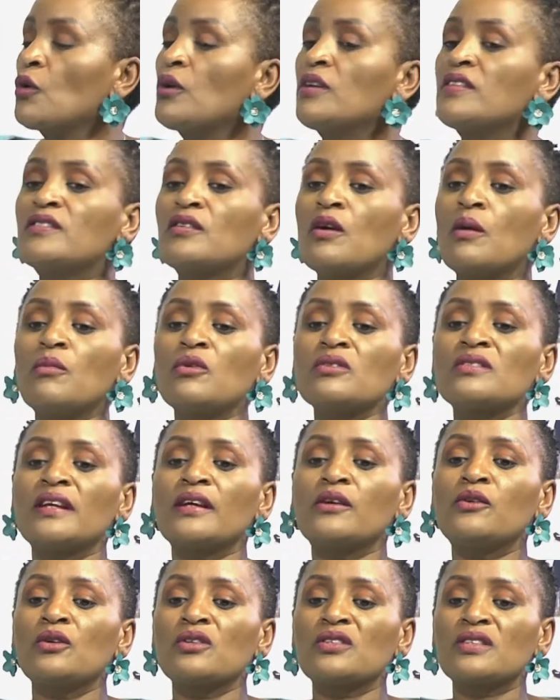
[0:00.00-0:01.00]
it's almost
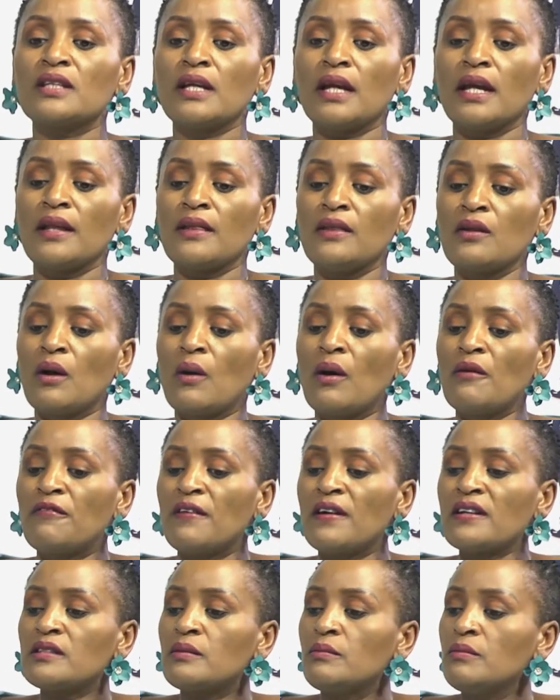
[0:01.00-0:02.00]
like you're saying our
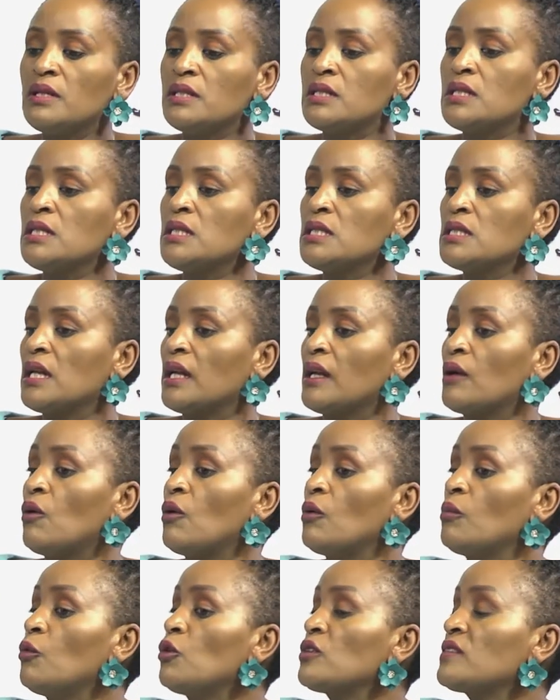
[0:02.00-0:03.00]
first meeting is like
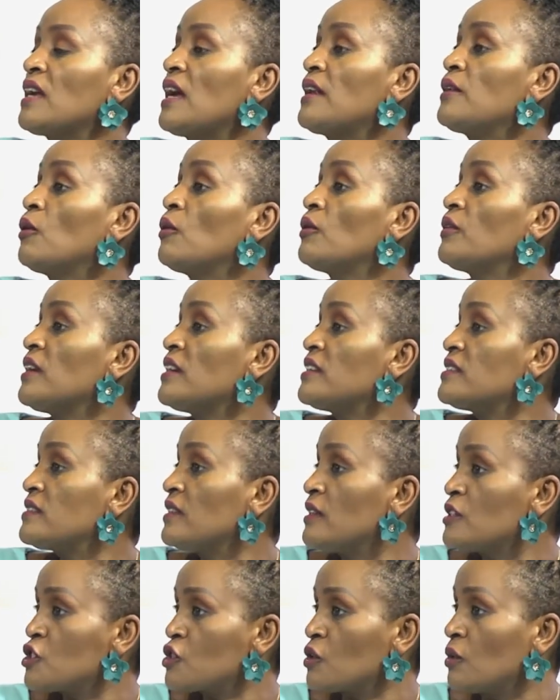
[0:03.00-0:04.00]
almost an
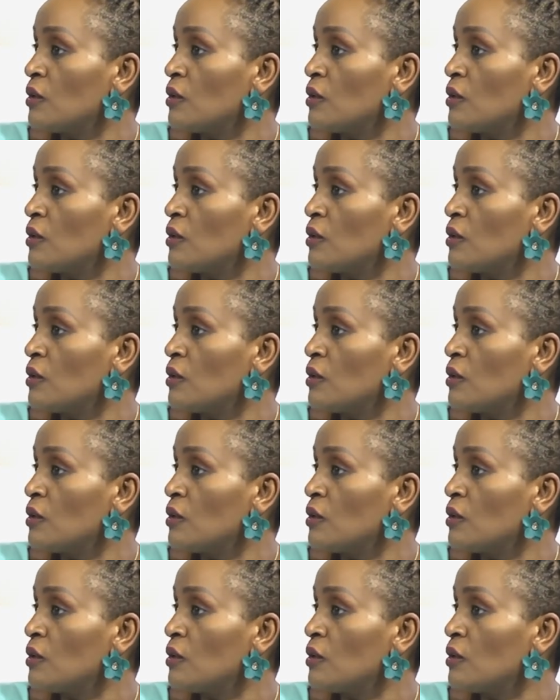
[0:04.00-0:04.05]
orientation.